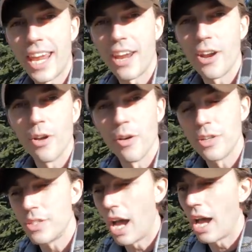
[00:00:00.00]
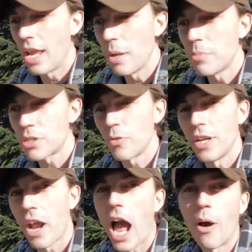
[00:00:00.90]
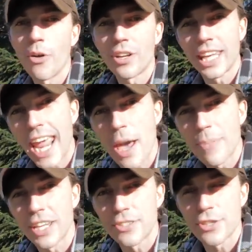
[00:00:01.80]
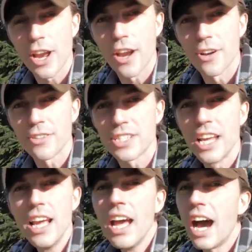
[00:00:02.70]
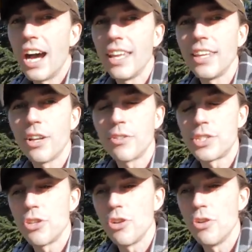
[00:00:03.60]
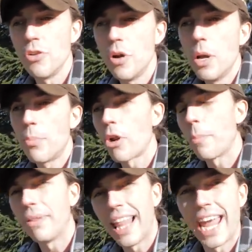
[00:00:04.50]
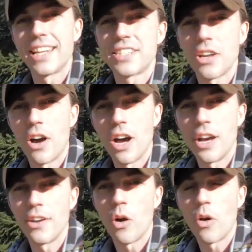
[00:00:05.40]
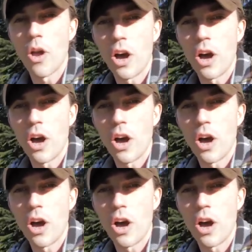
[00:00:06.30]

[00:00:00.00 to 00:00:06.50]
here in between our camping chairs, you know, to put our plants on, or